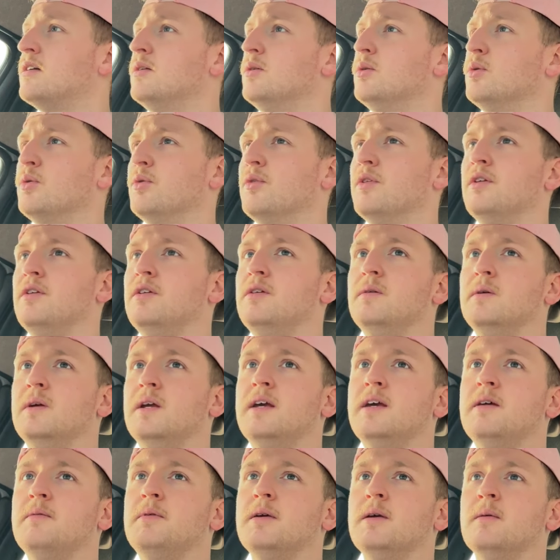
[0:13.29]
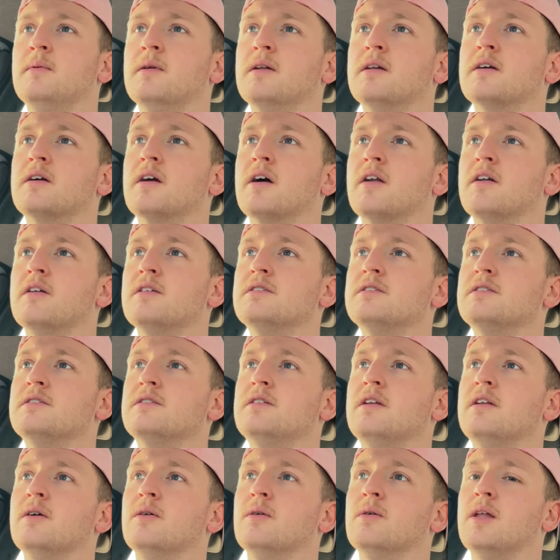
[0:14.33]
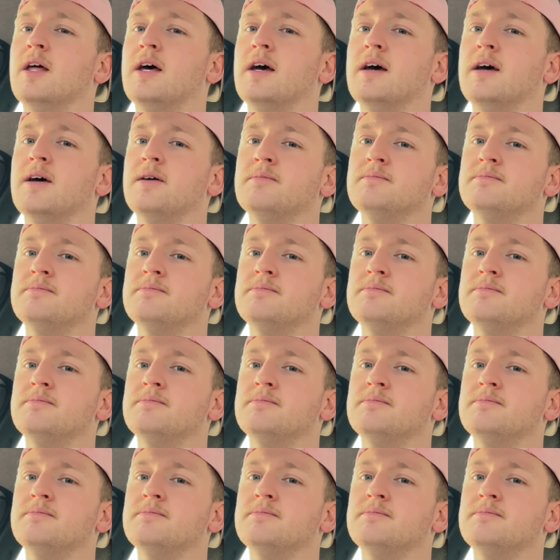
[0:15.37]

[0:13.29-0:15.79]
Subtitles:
All the new year people are kind of still there.